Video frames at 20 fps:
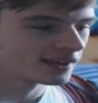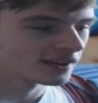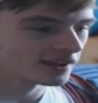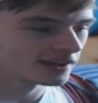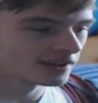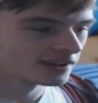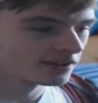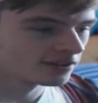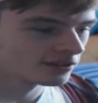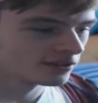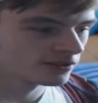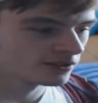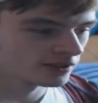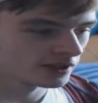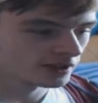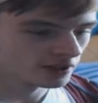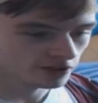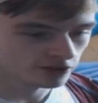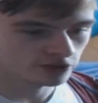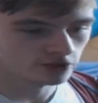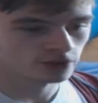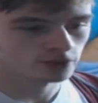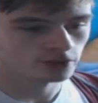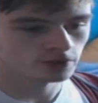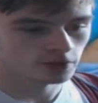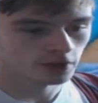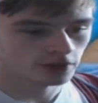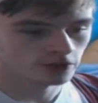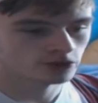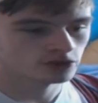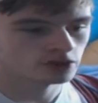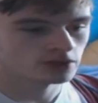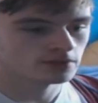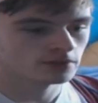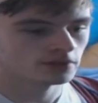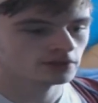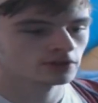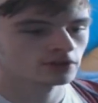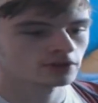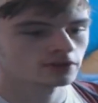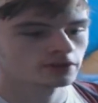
And he does do some live streams,